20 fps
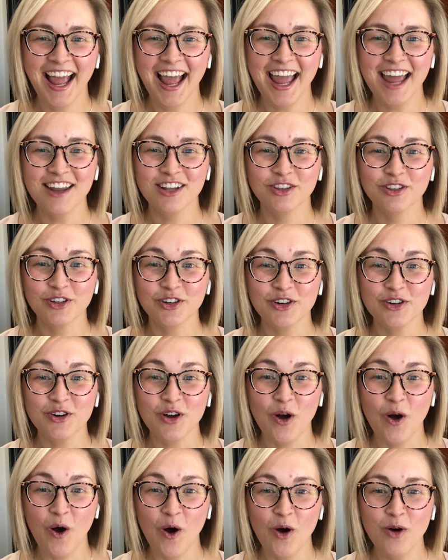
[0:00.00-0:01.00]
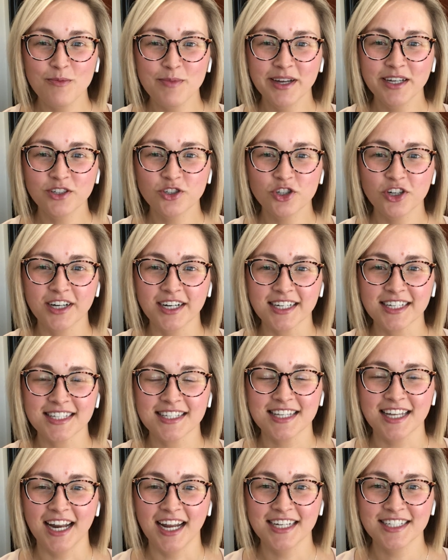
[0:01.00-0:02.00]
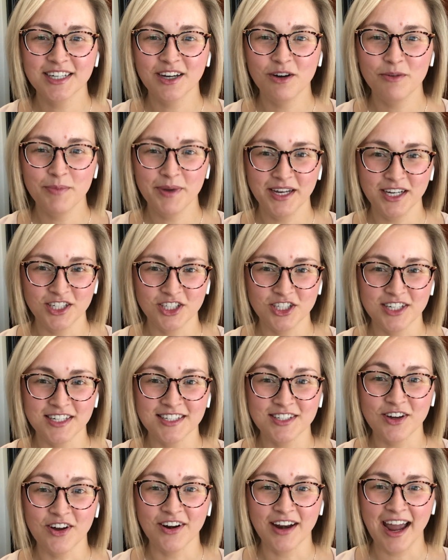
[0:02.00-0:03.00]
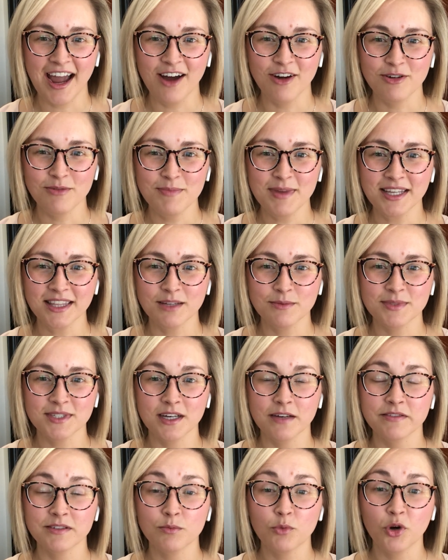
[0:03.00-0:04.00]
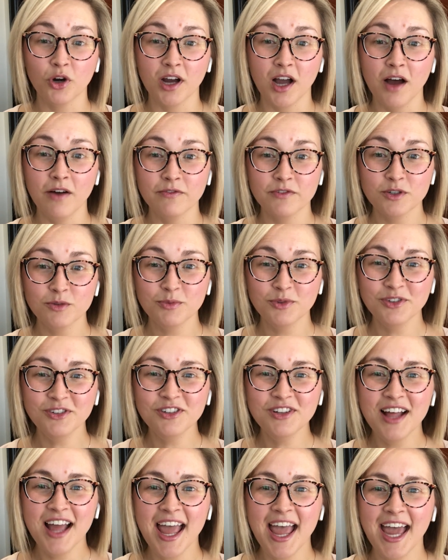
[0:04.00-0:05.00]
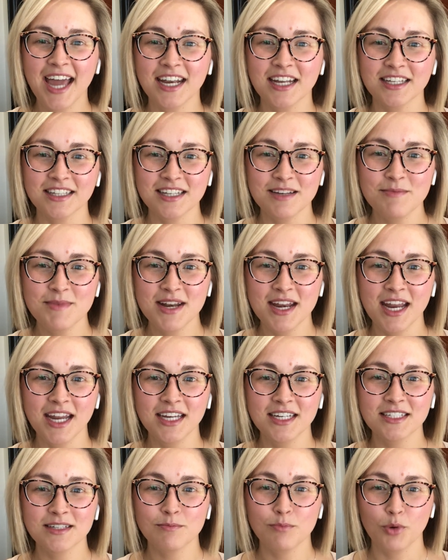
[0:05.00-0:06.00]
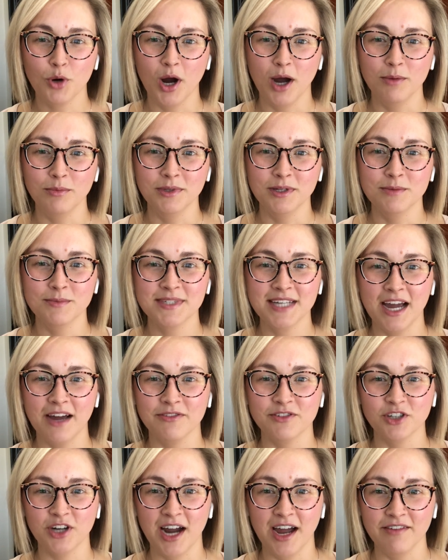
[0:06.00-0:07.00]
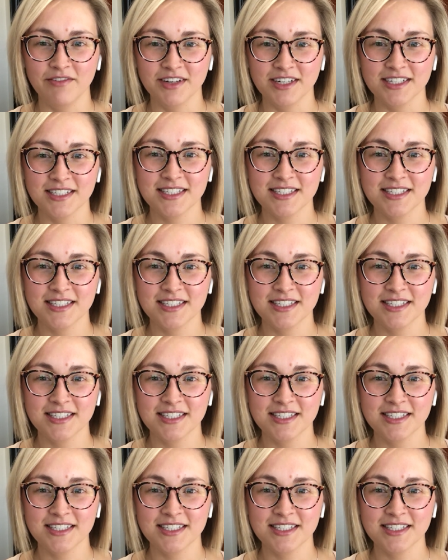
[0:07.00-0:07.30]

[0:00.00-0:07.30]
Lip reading: and learn all my tricks that I tell patients on how to make themselves more comfortable and eliminate problems after having a